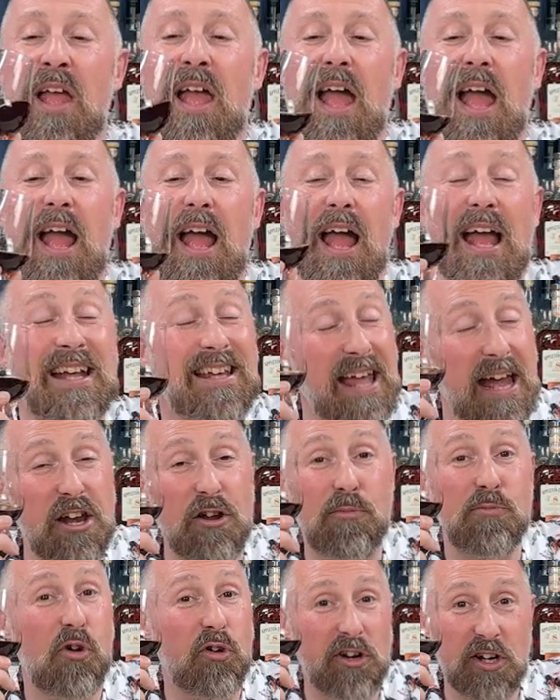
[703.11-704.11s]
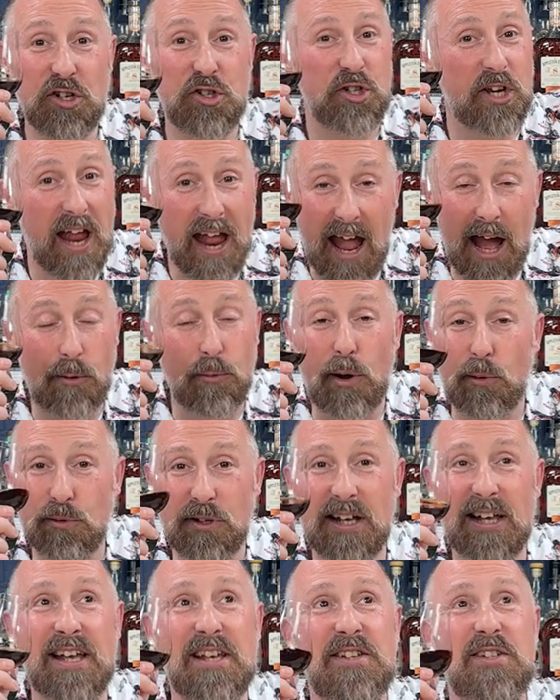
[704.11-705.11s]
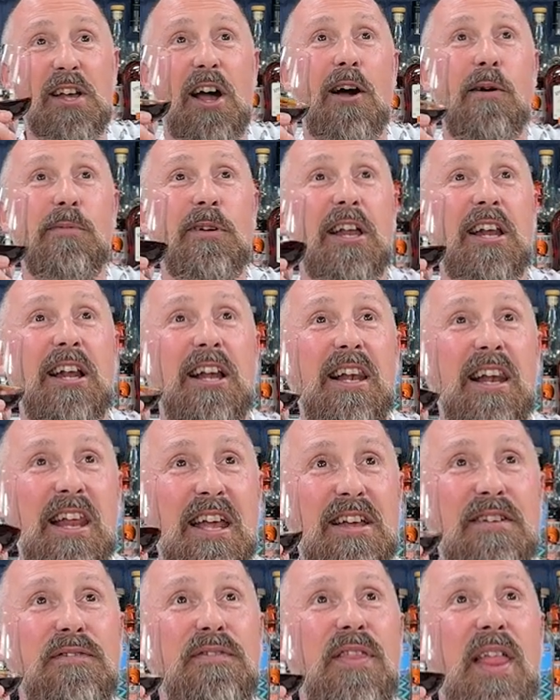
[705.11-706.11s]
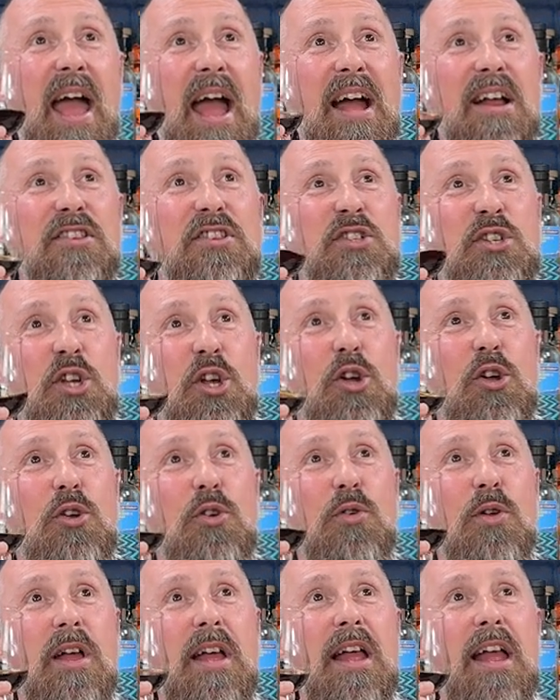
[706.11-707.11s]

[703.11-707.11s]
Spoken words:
Again, I'm not going to share how old it is. I'm going to leave that to...